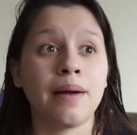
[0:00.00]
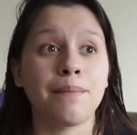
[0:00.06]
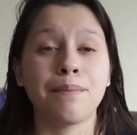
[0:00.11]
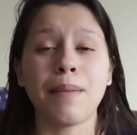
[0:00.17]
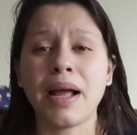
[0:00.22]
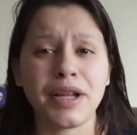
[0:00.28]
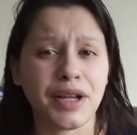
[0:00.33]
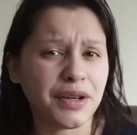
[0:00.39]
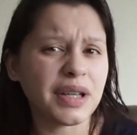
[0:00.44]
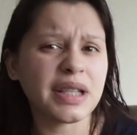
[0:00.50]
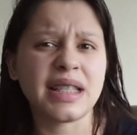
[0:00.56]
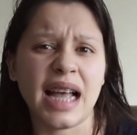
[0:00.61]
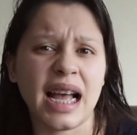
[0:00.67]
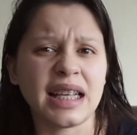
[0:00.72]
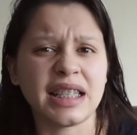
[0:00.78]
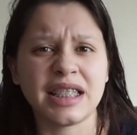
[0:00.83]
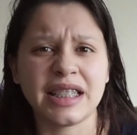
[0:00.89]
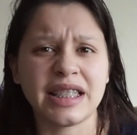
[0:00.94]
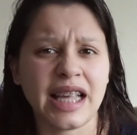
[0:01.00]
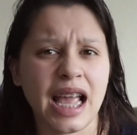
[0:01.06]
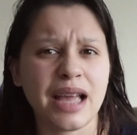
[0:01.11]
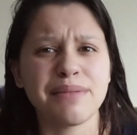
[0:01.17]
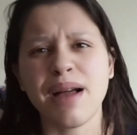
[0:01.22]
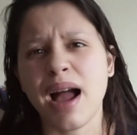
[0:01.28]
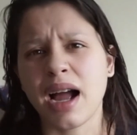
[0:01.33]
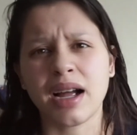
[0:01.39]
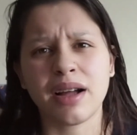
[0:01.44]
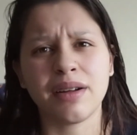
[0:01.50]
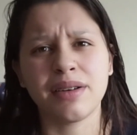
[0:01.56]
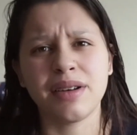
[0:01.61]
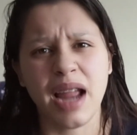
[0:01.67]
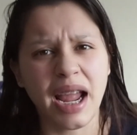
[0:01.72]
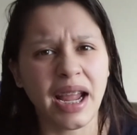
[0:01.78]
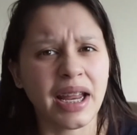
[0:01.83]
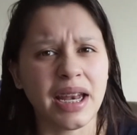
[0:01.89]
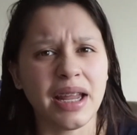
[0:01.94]
my urine test just came back
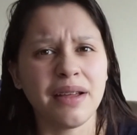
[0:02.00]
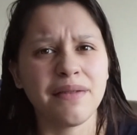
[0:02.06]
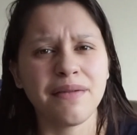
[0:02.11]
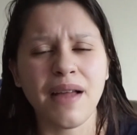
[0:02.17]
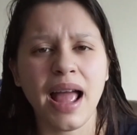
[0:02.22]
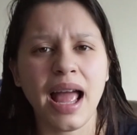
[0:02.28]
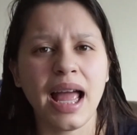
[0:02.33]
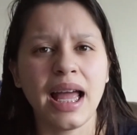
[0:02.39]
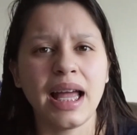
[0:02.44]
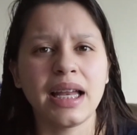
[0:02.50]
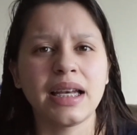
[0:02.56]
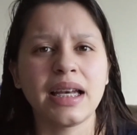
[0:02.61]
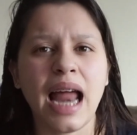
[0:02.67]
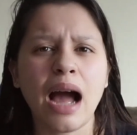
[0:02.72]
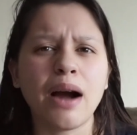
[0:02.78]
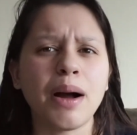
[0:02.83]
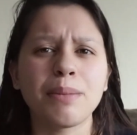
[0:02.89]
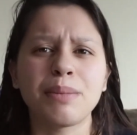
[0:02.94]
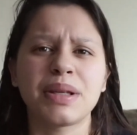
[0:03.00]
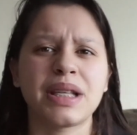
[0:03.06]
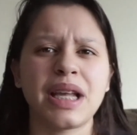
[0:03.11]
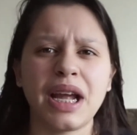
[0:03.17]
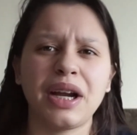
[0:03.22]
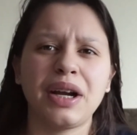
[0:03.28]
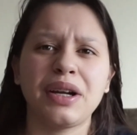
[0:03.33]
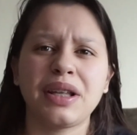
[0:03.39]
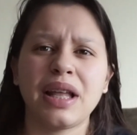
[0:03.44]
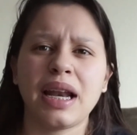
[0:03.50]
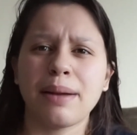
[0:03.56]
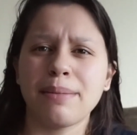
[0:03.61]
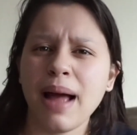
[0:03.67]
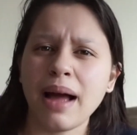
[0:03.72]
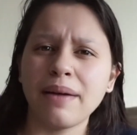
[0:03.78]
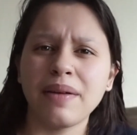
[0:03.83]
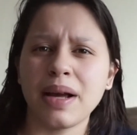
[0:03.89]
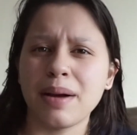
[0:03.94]
negative, and now I'm scared that I'm
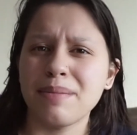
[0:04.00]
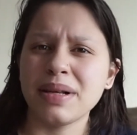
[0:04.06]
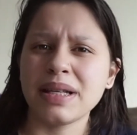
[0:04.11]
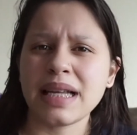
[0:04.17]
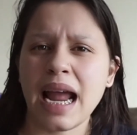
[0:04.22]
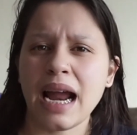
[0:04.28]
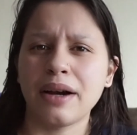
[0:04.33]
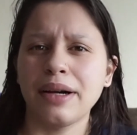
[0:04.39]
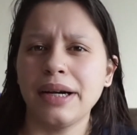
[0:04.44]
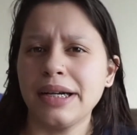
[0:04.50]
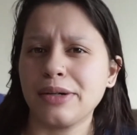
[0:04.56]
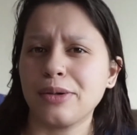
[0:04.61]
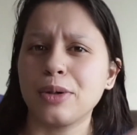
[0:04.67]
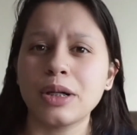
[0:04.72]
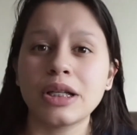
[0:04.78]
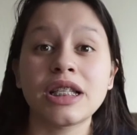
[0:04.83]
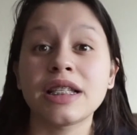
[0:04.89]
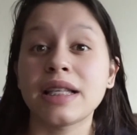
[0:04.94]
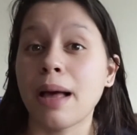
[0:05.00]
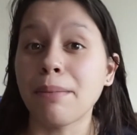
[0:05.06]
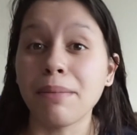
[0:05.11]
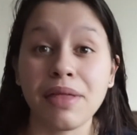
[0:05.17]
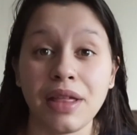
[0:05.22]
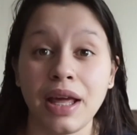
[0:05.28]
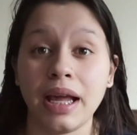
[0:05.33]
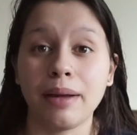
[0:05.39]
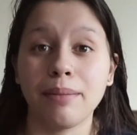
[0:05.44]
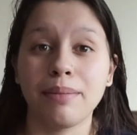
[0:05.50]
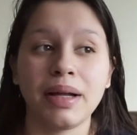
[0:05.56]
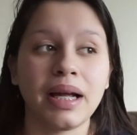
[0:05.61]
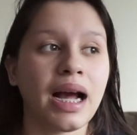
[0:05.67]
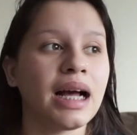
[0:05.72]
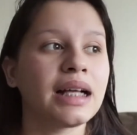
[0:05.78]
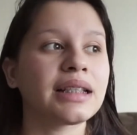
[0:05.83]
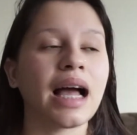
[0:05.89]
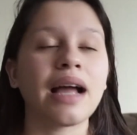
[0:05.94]
having a miscarriage or something,
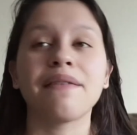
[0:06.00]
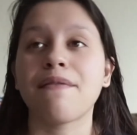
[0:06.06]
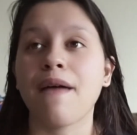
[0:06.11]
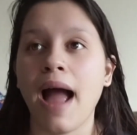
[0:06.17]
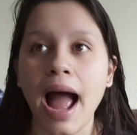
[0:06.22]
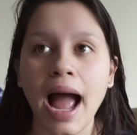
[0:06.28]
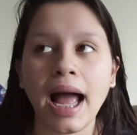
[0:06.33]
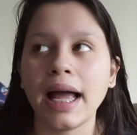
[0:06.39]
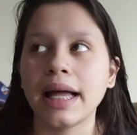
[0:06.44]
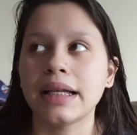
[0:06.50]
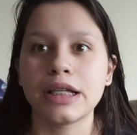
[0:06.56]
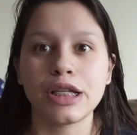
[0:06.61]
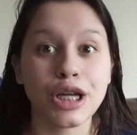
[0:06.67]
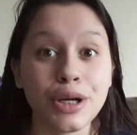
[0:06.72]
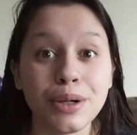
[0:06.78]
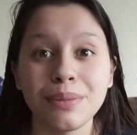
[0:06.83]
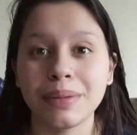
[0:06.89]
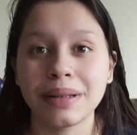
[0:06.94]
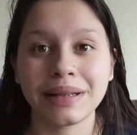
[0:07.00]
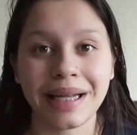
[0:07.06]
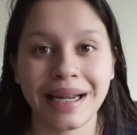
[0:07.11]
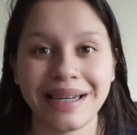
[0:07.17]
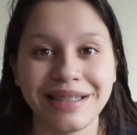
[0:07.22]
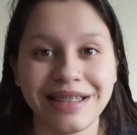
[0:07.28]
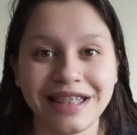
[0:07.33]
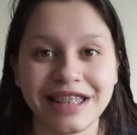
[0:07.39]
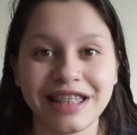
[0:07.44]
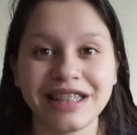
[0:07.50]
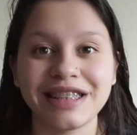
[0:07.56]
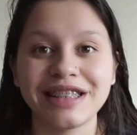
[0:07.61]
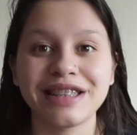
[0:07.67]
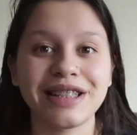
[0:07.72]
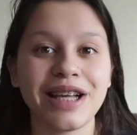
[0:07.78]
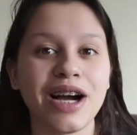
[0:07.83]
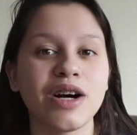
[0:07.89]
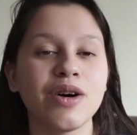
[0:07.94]
because I've had 2 miscarriages.
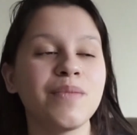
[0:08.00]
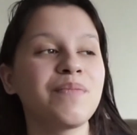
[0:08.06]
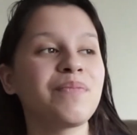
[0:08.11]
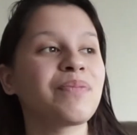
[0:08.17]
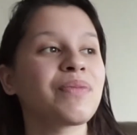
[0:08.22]
So